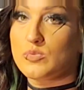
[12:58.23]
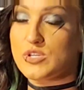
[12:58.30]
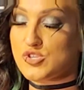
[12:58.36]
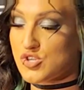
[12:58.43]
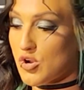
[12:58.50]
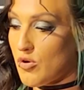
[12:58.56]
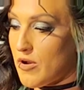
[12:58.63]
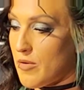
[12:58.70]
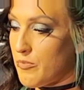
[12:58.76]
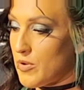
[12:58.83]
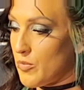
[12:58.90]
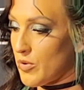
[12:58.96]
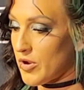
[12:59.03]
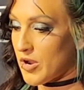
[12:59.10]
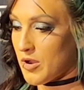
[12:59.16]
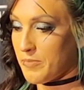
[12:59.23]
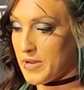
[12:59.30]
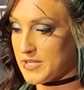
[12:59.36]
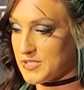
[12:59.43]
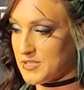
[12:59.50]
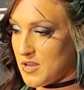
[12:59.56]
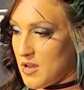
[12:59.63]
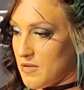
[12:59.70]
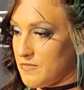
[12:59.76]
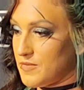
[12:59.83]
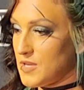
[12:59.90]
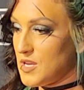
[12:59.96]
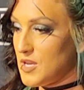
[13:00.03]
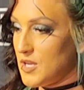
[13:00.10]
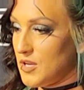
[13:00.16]
We show up, we work our butts off,
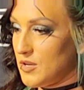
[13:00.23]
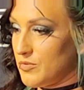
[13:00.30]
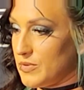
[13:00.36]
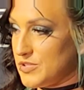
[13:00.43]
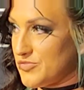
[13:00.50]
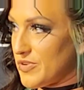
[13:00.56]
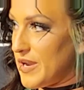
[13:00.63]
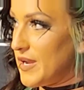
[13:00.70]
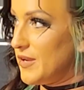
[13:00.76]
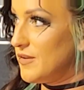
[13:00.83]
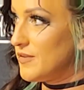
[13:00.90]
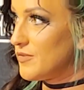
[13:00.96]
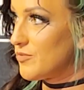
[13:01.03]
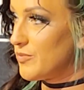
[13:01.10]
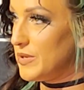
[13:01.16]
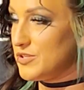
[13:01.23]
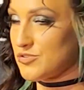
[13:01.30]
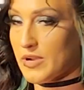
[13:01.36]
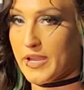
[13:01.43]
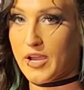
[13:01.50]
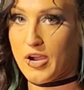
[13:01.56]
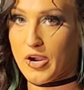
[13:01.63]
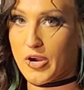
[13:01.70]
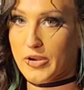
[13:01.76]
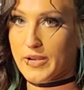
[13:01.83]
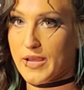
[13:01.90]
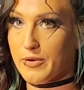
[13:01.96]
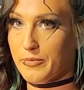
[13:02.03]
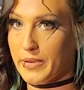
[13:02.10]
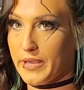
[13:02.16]
we train, we try hard,
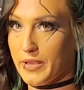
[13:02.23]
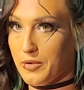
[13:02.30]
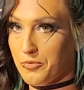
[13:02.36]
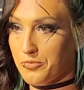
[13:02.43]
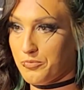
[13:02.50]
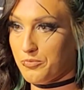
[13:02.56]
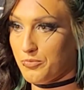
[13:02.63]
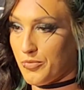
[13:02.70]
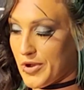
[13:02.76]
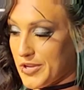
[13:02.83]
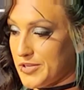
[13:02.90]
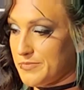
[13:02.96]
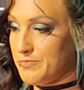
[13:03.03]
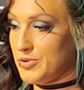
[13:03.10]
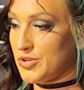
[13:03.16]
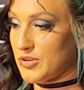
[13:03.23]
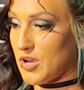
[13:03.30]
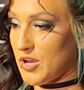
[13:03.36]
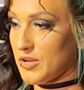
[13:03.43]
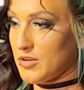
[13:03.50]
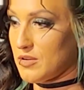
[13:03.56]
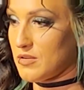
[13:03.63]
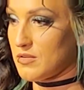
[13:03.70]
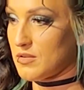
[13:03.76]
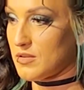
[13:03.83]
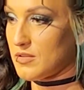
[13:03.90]
and we want to put on